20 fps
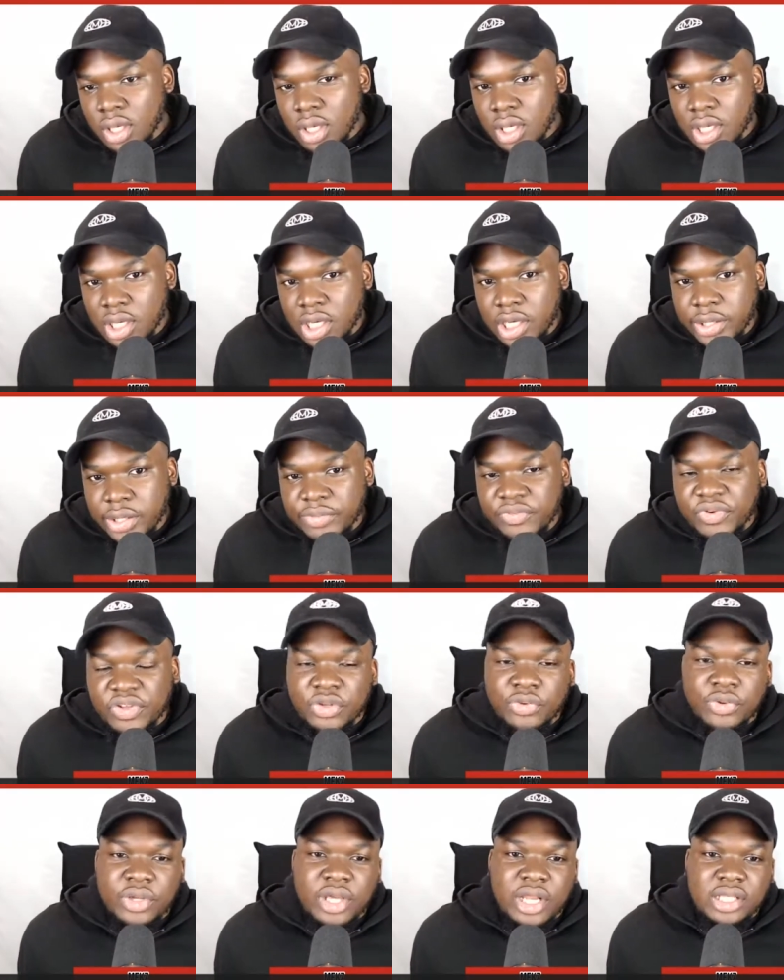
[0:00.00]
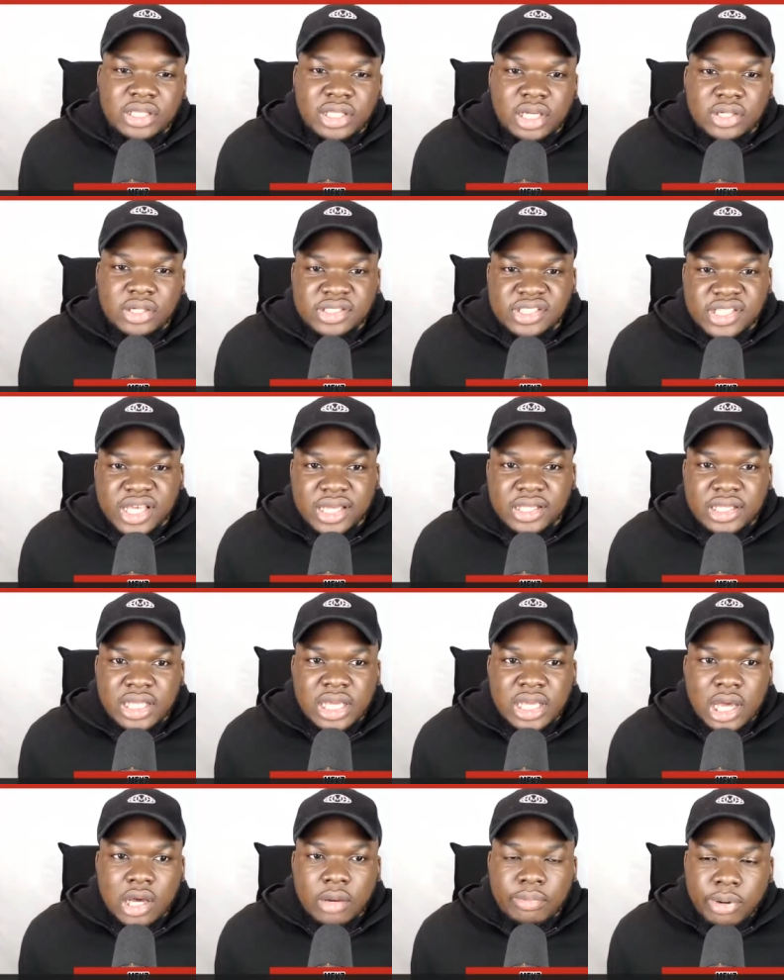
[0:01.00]
if I don't get it done on Saturday,
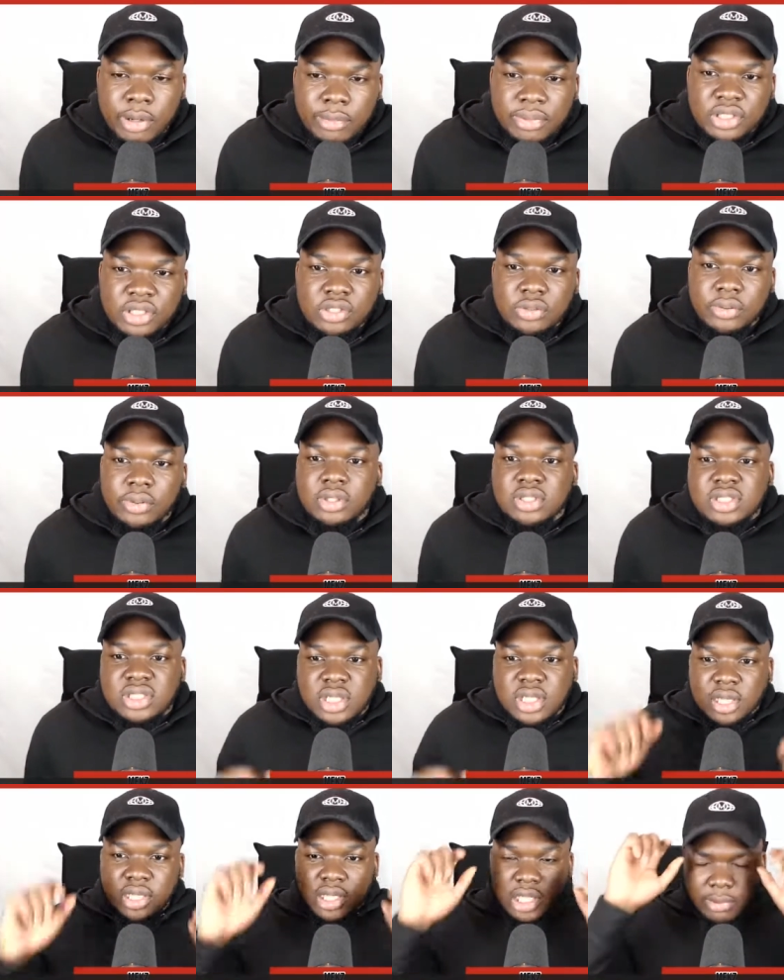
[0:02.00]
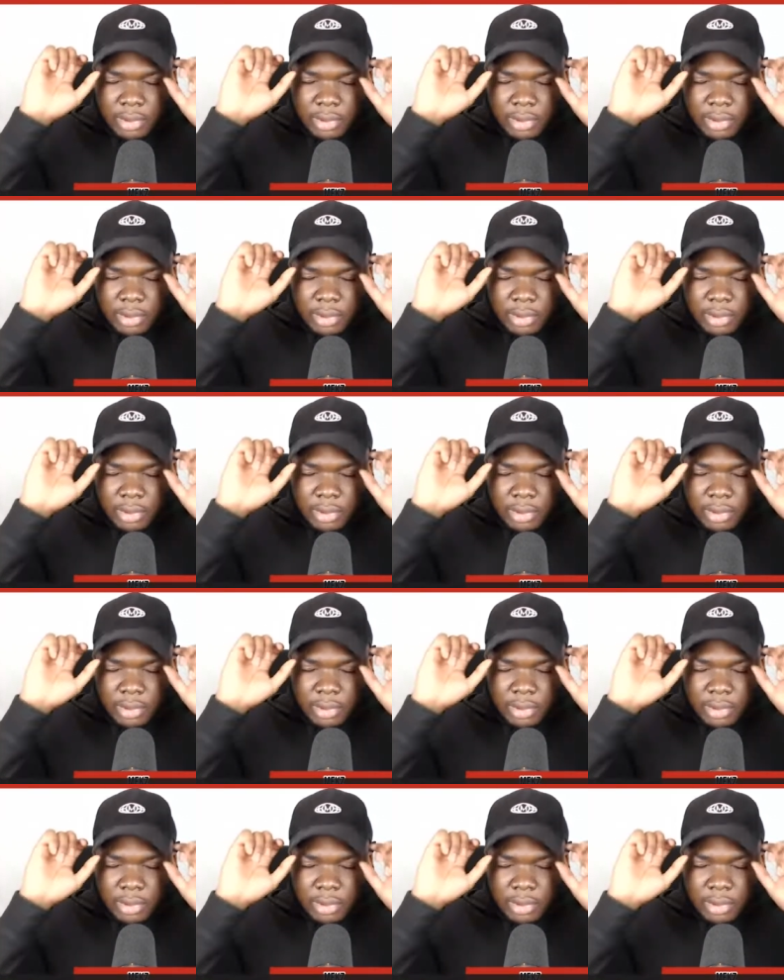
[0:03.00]
I'll probably do it on Sunday, but